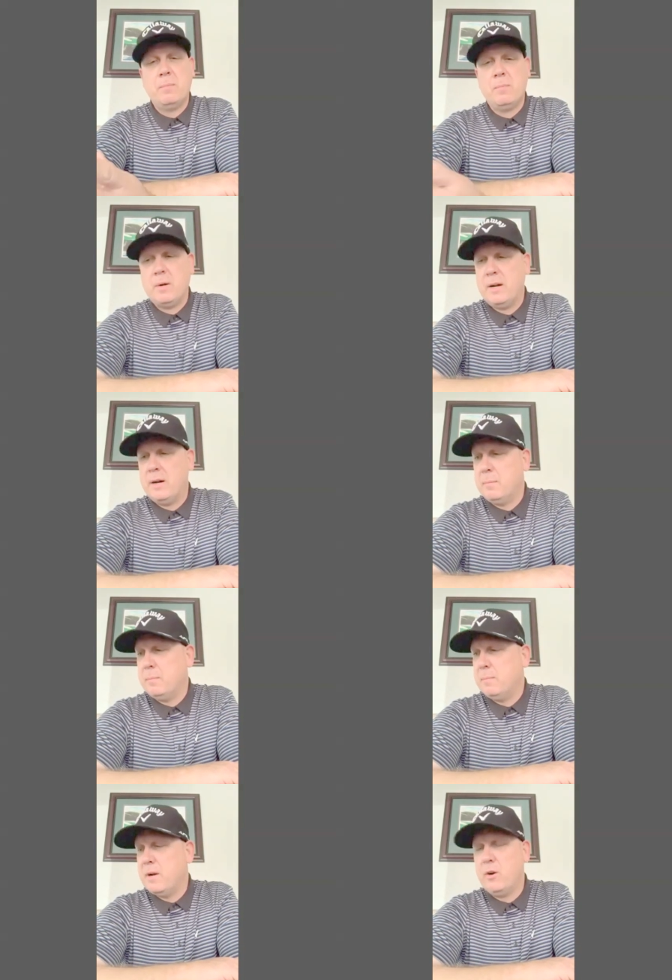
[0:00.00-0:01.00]

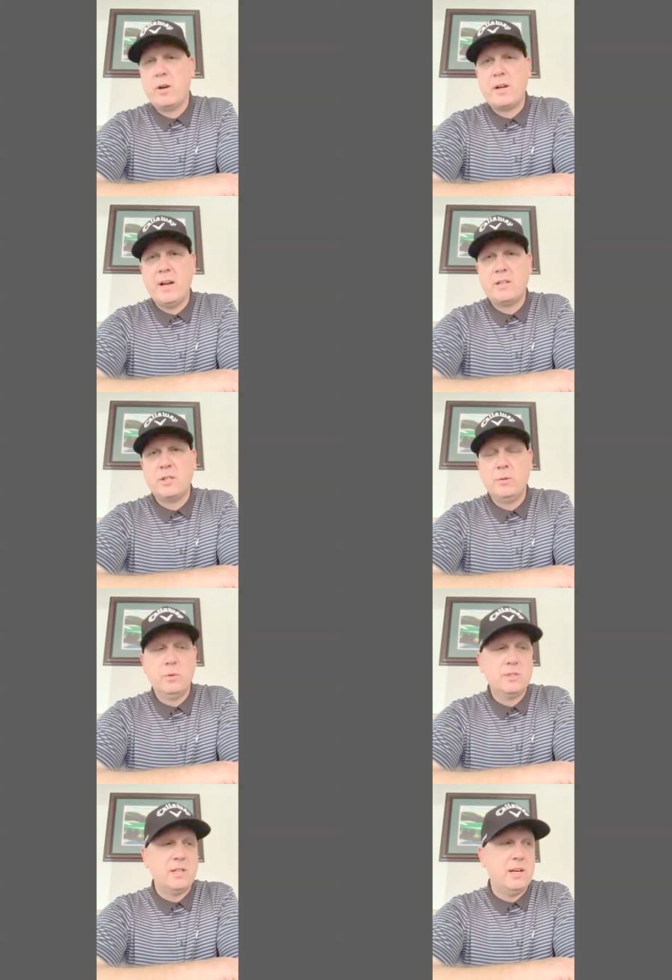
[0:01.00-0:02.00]
And Eric actually
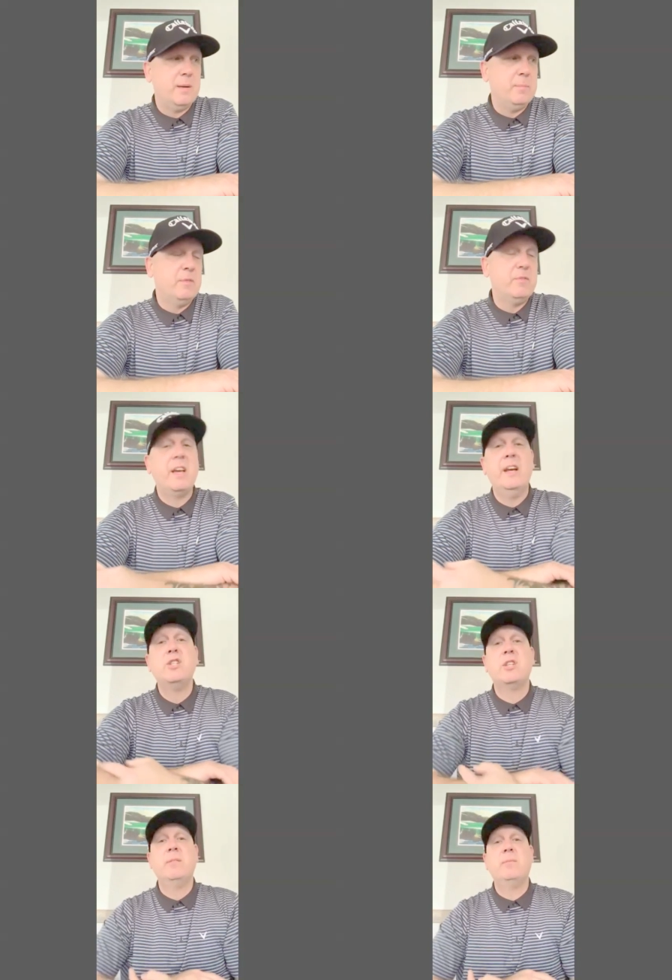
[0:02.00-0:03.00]
was in
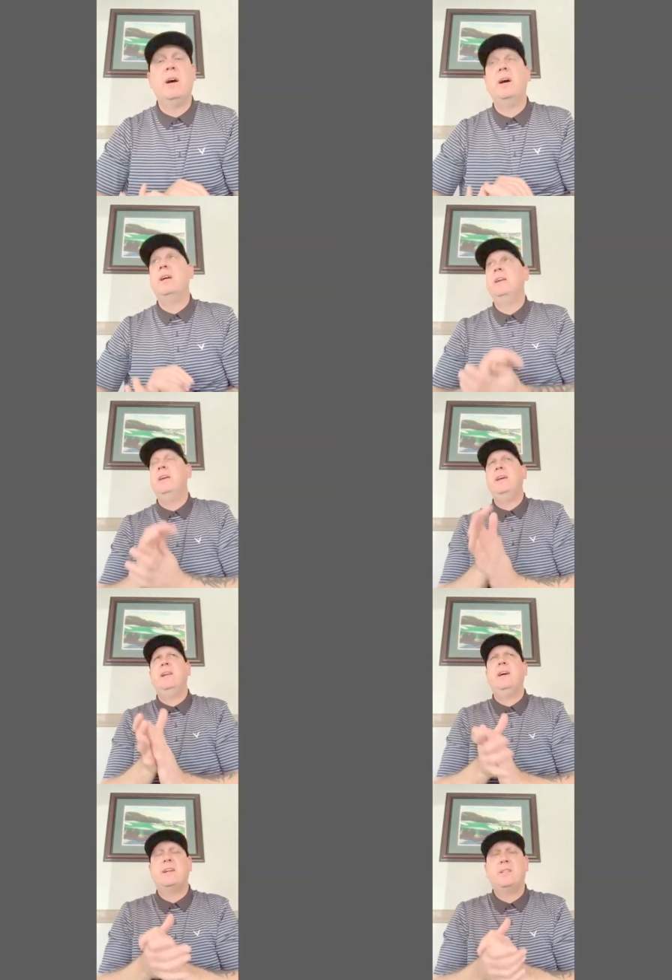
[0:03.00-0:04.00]
vacation
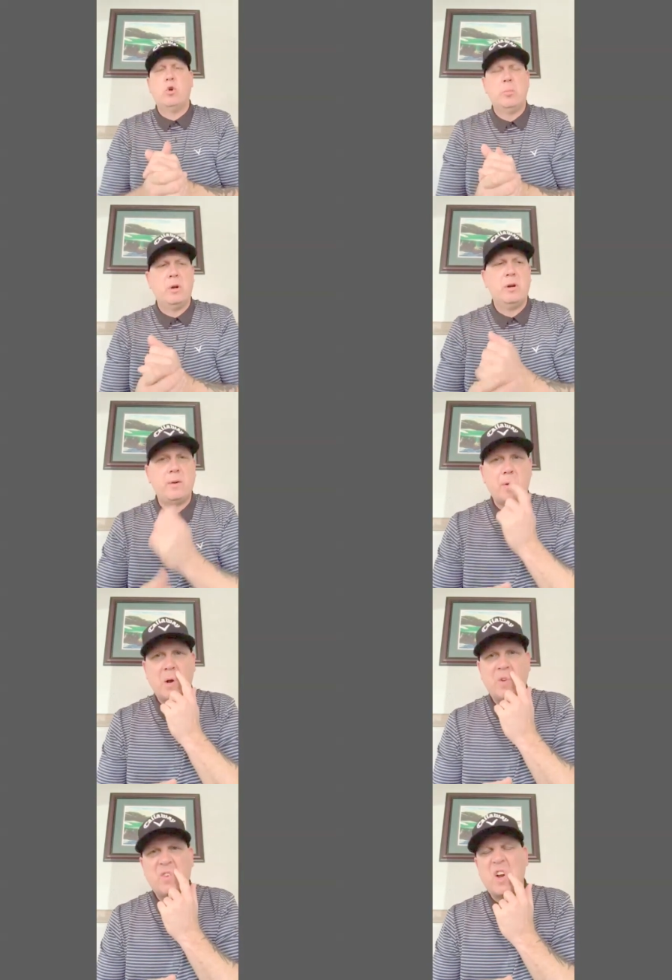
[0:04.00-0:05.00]
in October
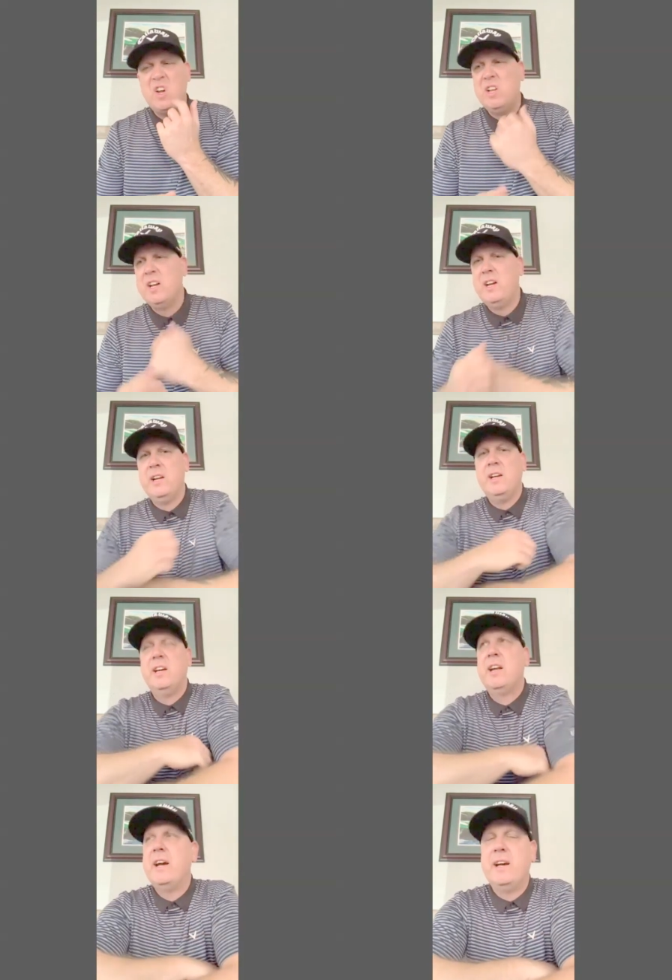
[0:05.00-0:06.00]
of 98,
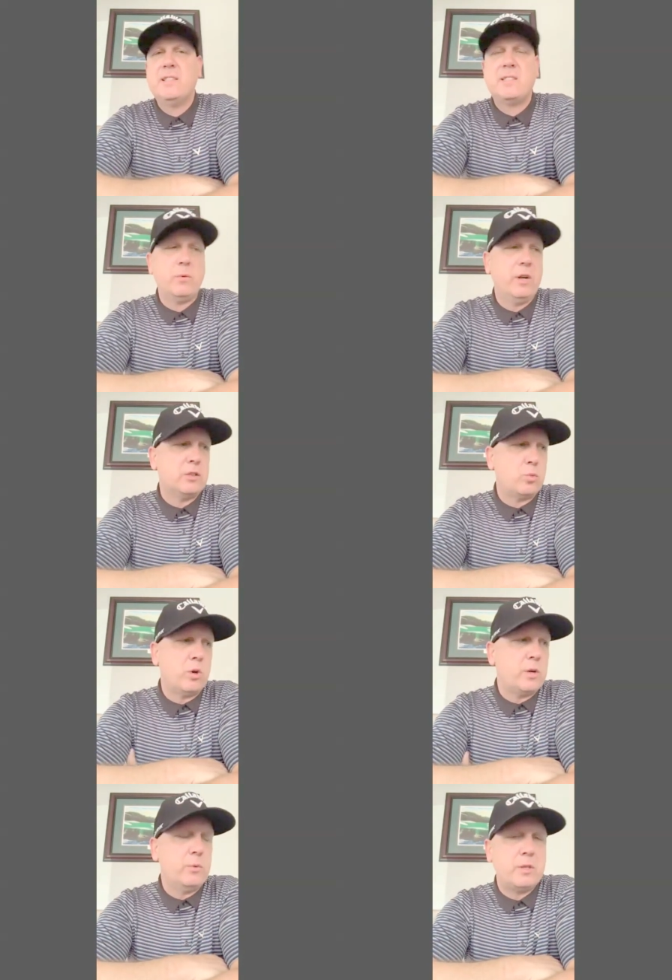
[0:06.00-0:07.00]
and I had someone else
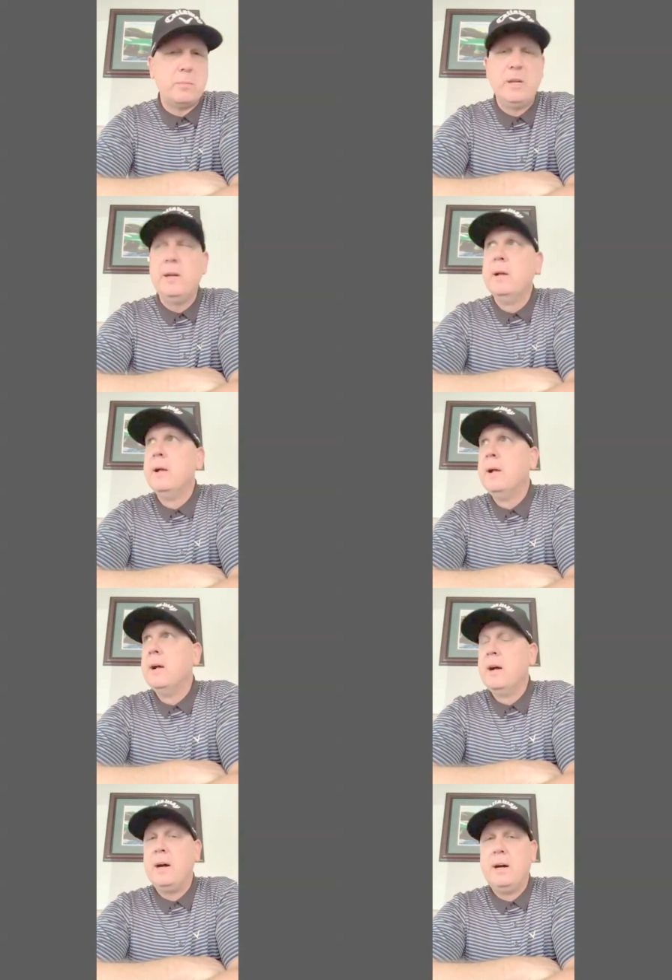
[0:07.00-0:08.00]
working with me.
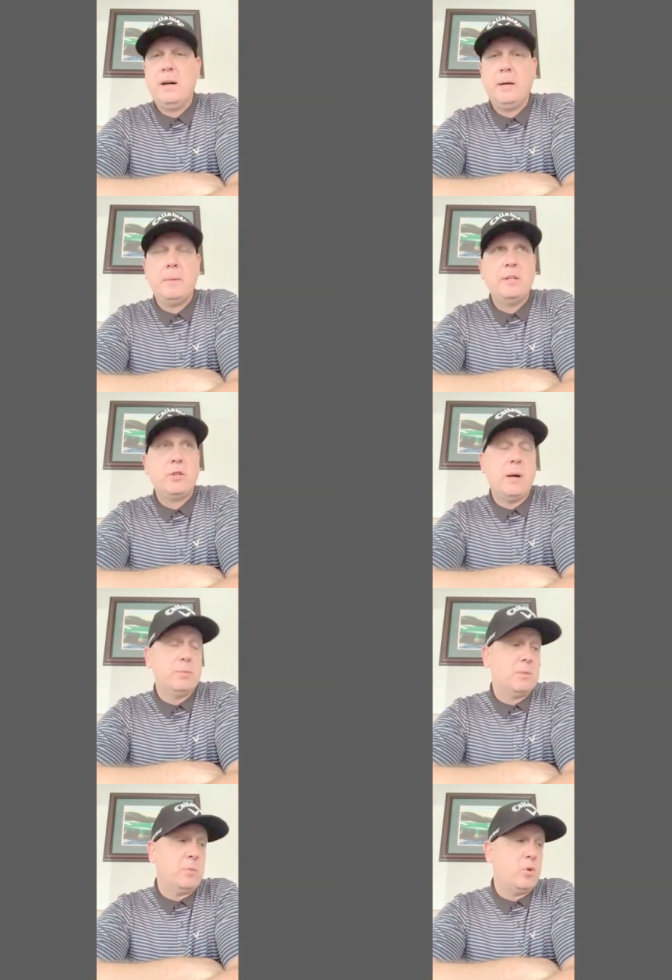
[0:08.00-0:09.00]
I dropped
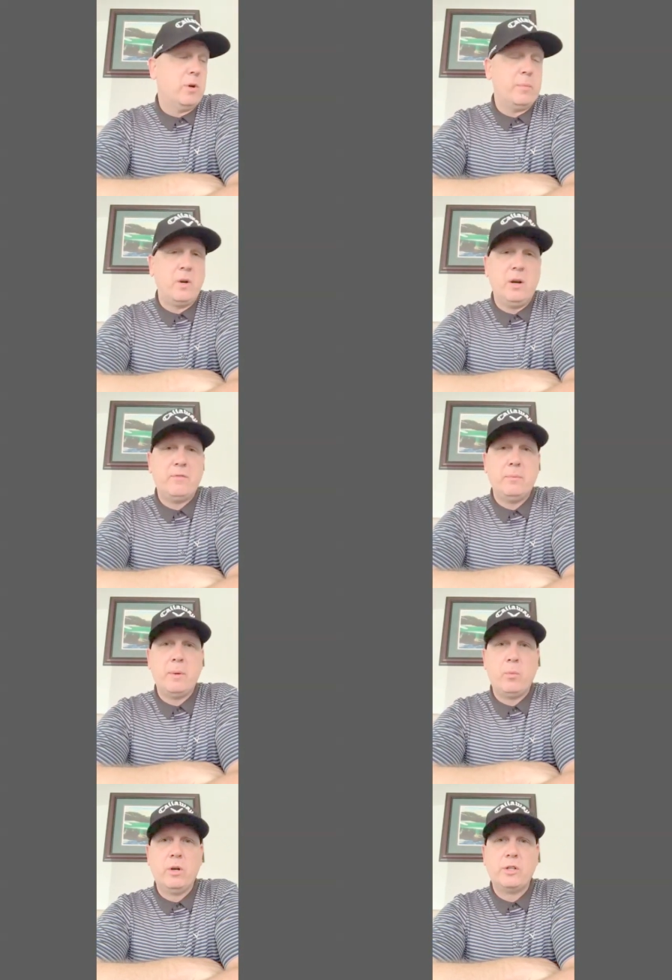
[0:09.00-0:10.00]
some equipment off of
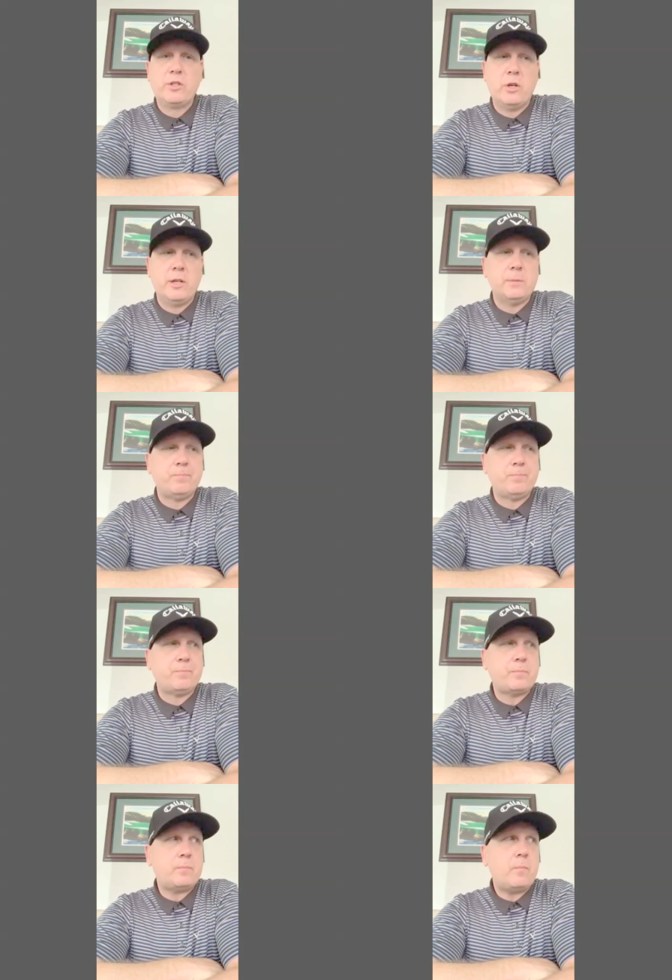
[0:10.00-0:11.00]
my work truck.
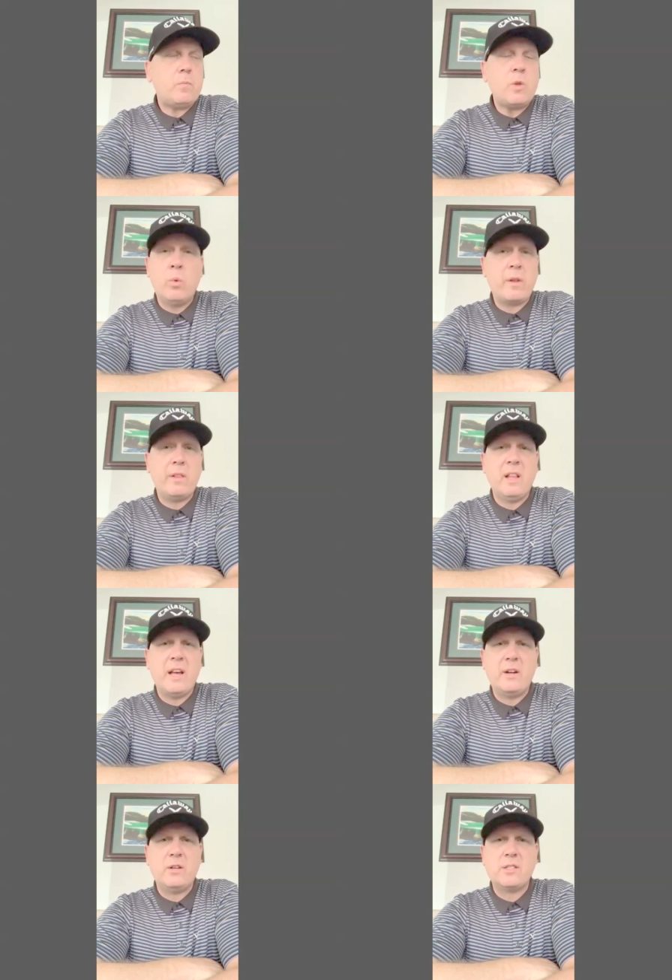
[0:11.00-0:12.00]
One of the
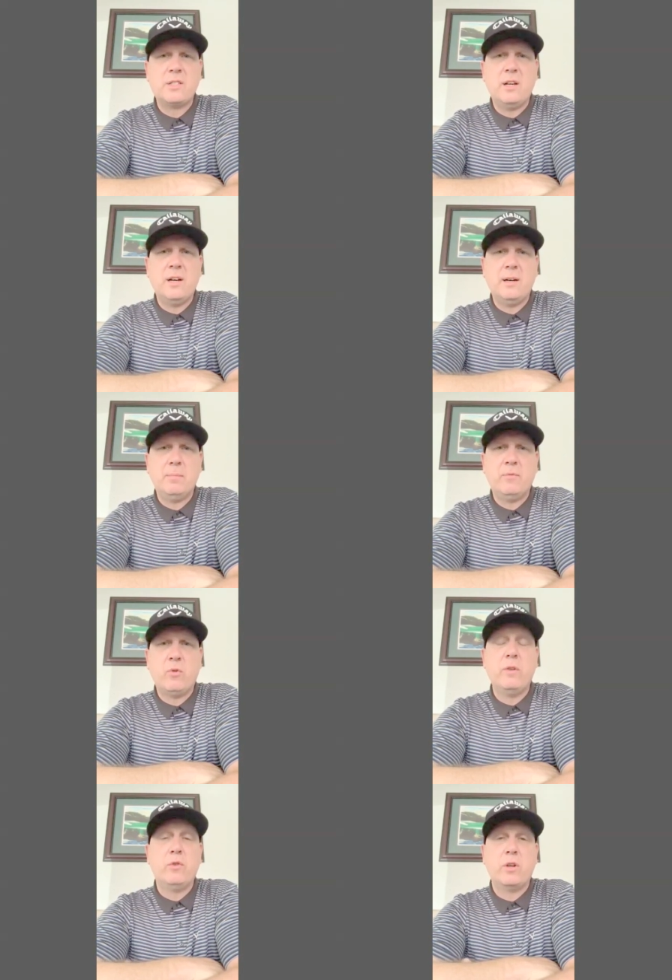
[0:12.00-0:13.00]
ladders,
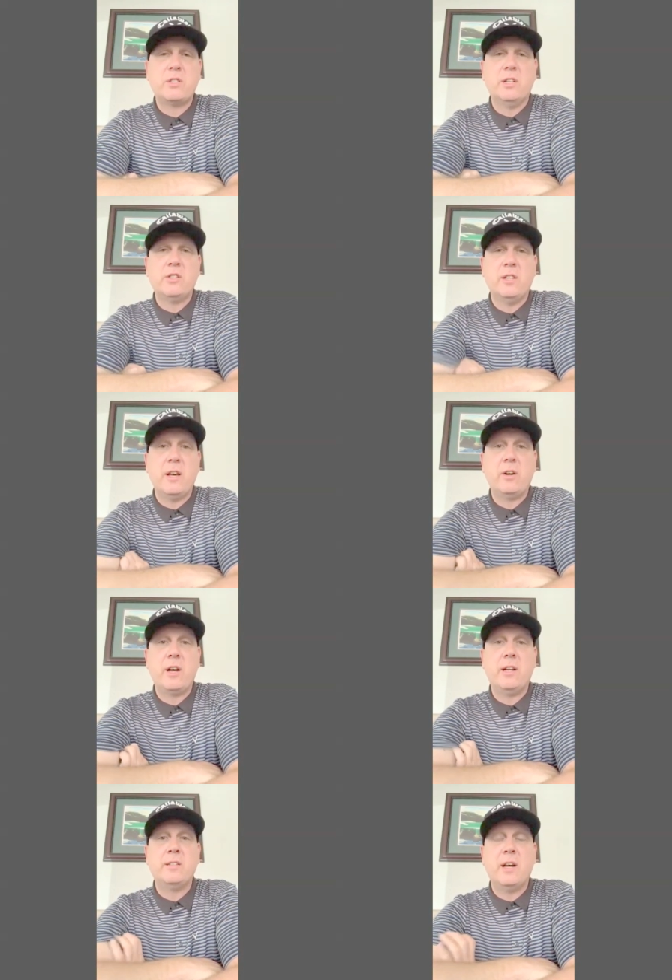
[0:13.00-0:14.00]
40-foot extension ladder,
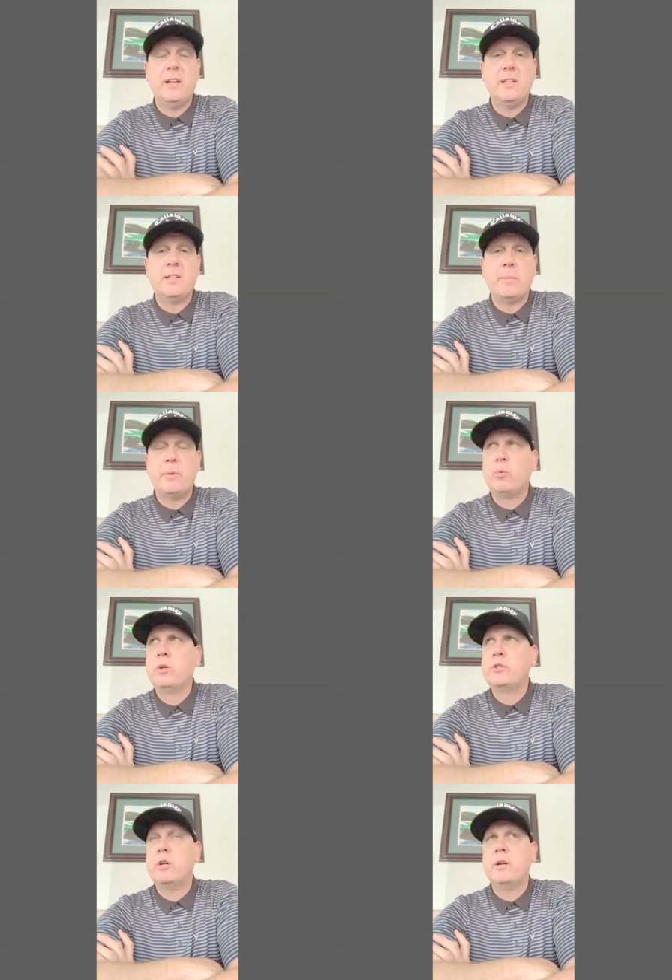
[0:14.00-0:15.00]
got untied on top of the
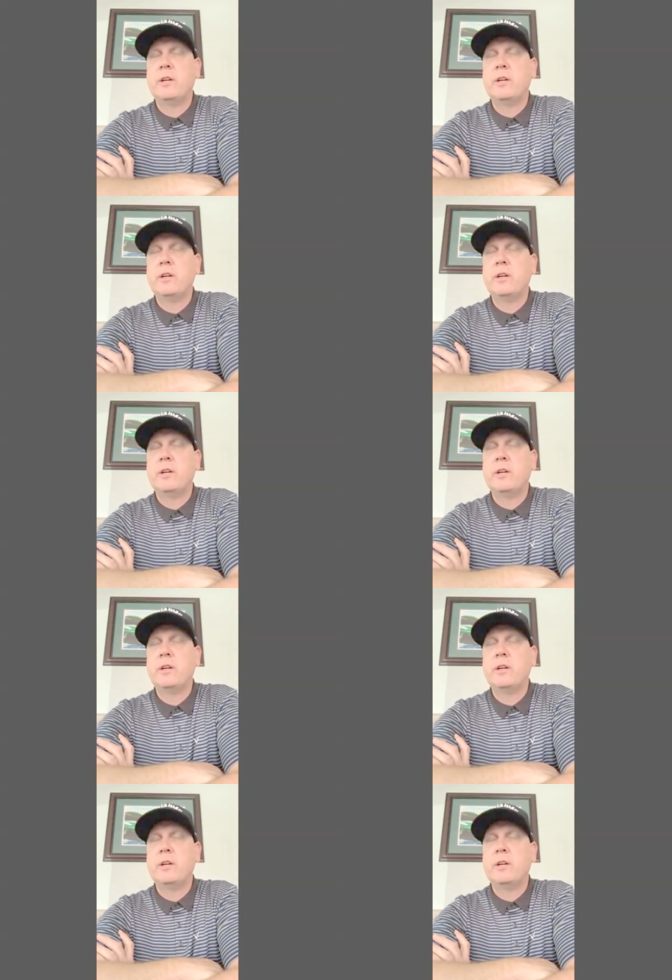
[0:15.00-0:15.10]
work truck.